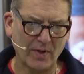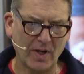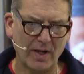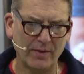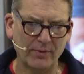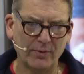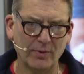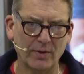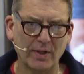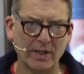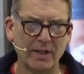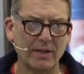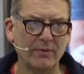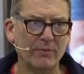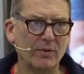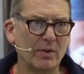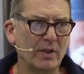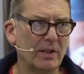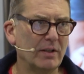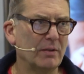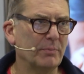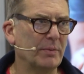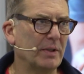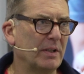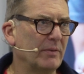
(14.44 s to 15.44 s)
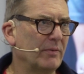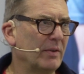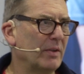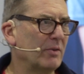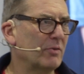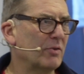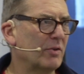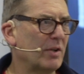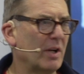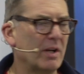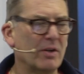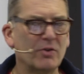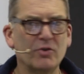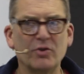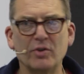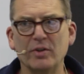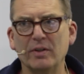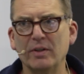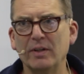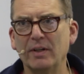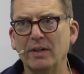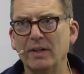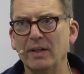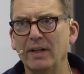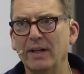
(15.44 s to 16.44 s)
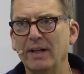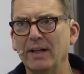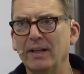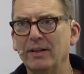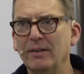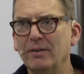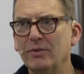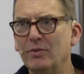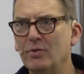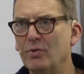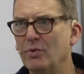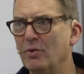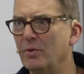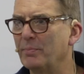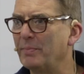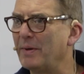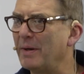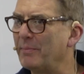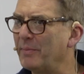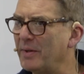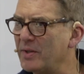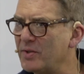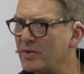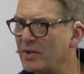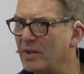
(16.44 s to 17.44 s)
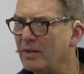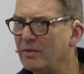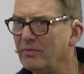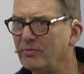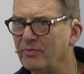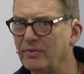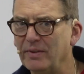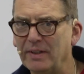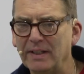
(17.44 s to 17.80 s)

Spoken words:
thought I'd give you a little bit of introduction and talk about myself,